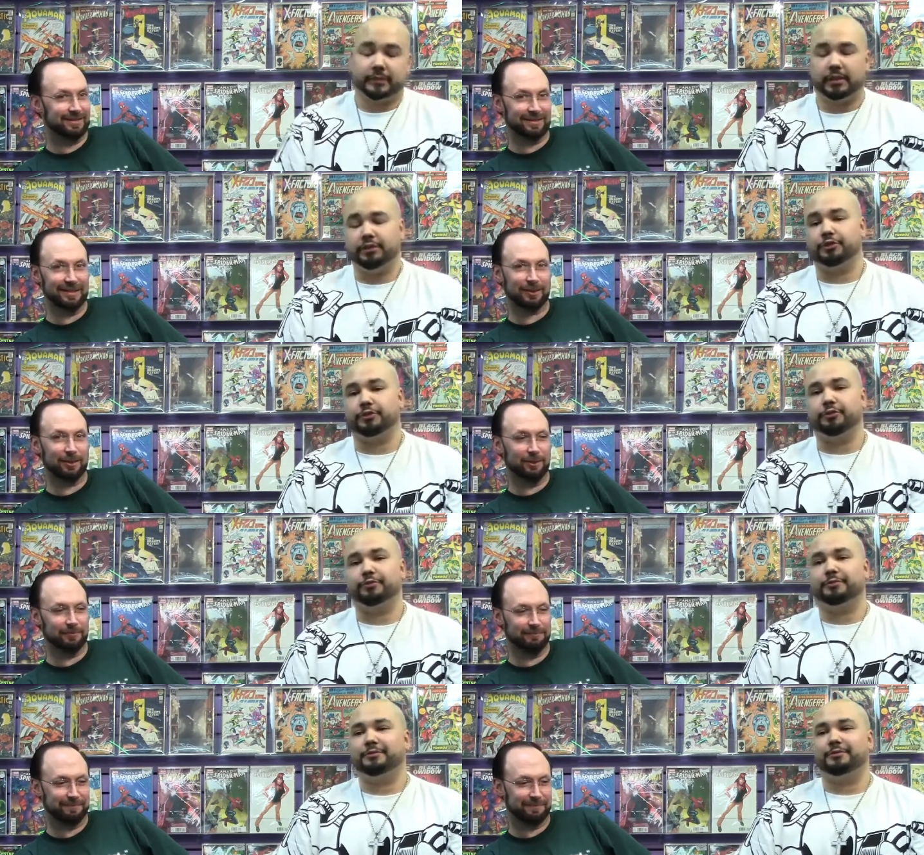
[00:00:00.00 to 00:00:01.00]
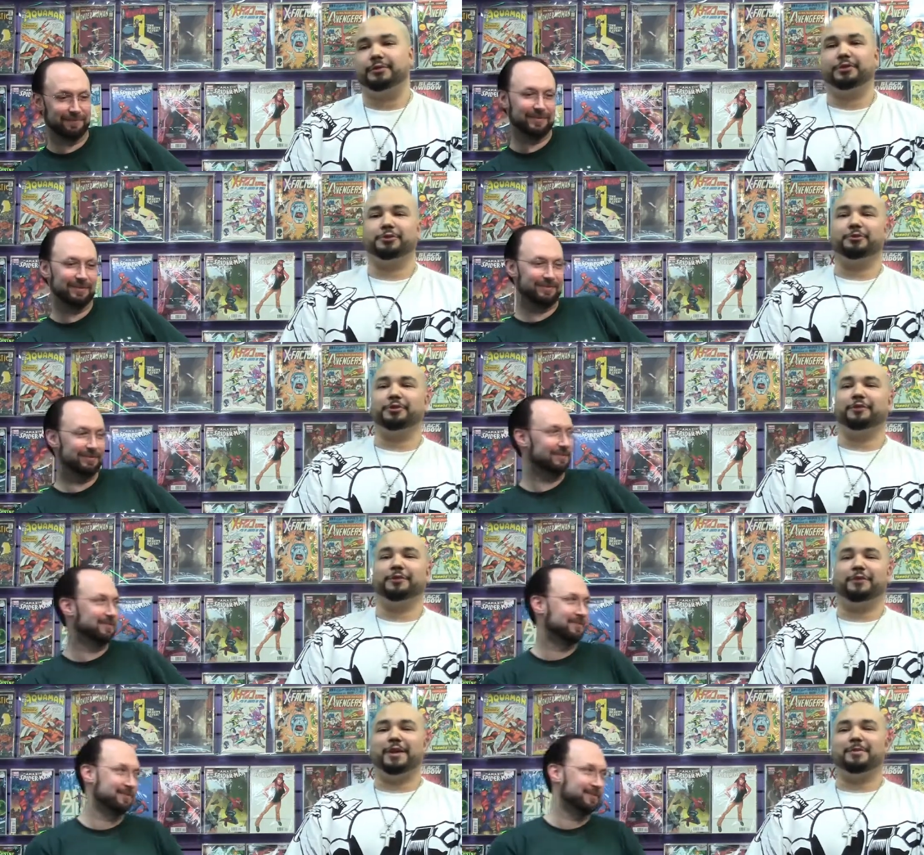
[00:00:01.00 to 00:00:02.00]
Speaker 1: you're screwed. You're screwed if
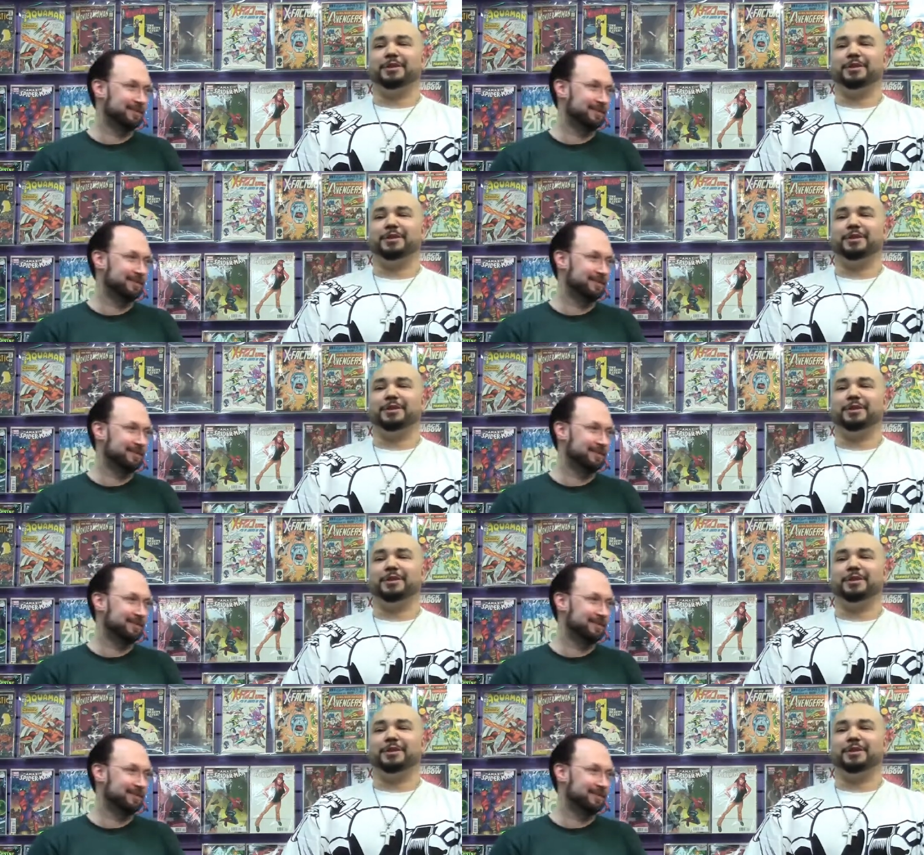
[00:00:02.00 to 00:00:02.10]
you find him